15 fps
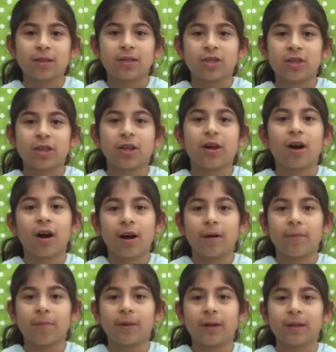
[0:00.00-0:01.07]
she
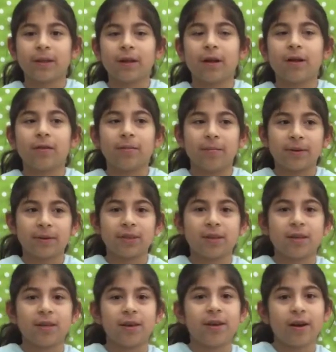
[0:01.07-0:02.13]
got, but the other
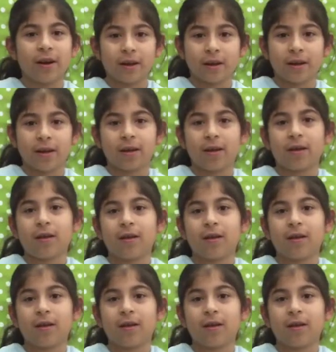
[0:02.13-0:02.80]
person did not get.